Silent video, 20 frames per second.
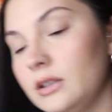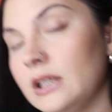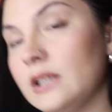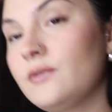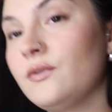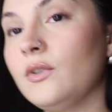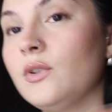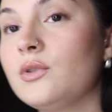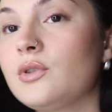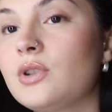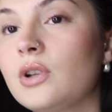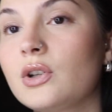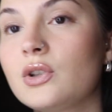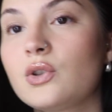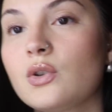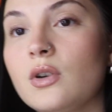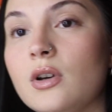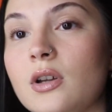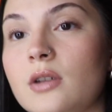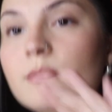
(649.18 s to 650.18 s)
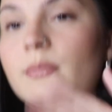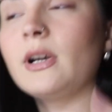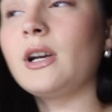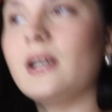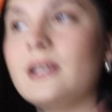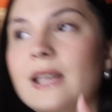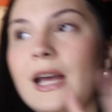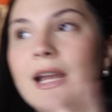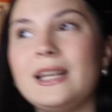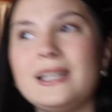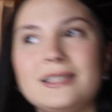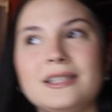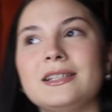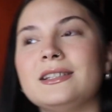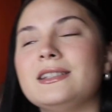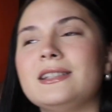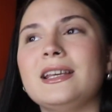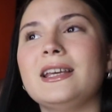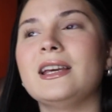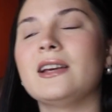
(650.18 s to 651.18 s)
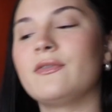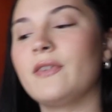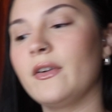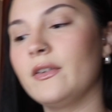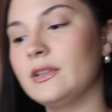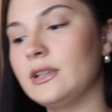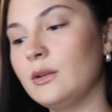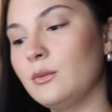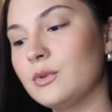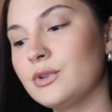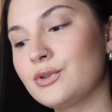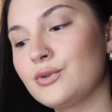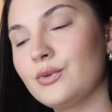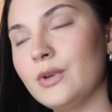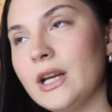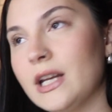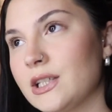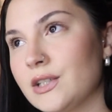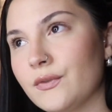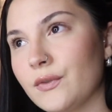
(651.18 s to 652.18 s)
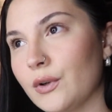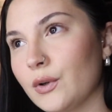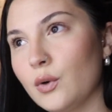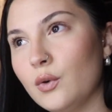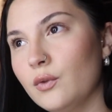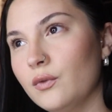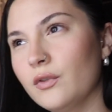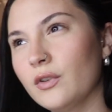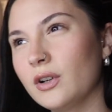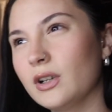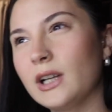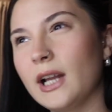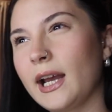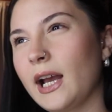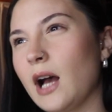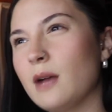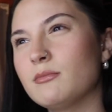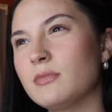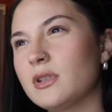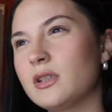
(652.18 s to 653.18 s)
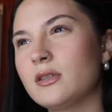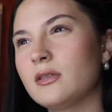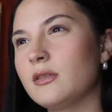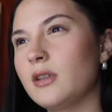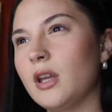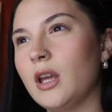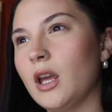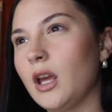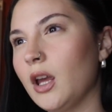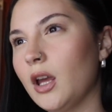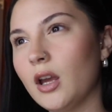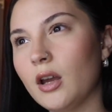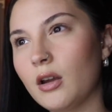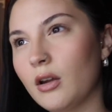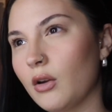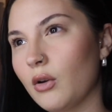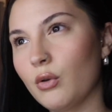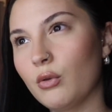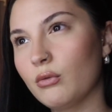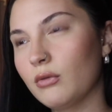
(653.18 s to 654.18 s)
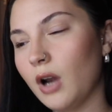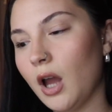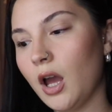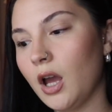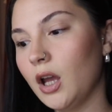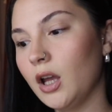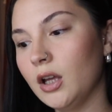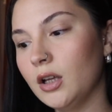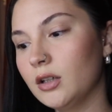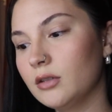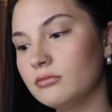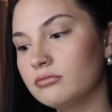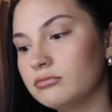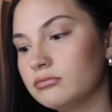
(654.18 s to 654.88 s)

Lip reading: This phone turns on because I need to see if everything was transferred over. Like, I'm scared. Like,